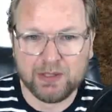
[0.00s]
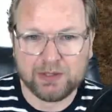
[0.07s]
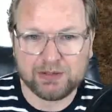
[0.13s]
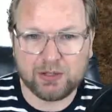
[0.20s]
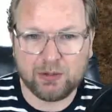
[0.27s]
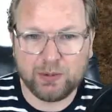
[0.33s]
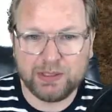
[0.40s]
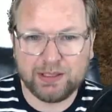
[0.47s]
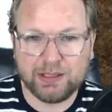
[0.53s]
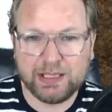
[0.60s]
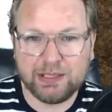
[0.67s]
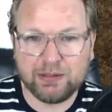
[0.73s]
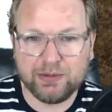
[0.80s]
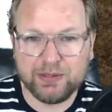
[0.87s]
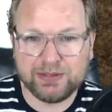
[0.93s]
So when I
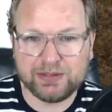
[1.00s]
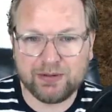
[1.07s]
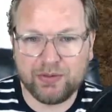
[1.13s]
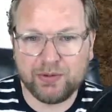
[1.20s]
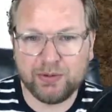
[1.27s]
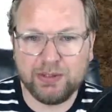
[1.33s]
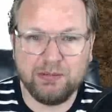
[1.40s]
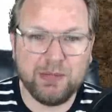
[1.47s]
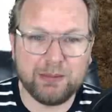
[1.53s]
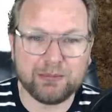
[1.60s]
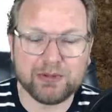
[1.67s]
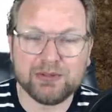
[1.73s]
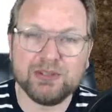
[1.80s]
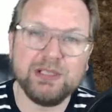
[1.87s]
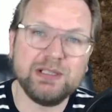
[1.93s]
click on this 30 members,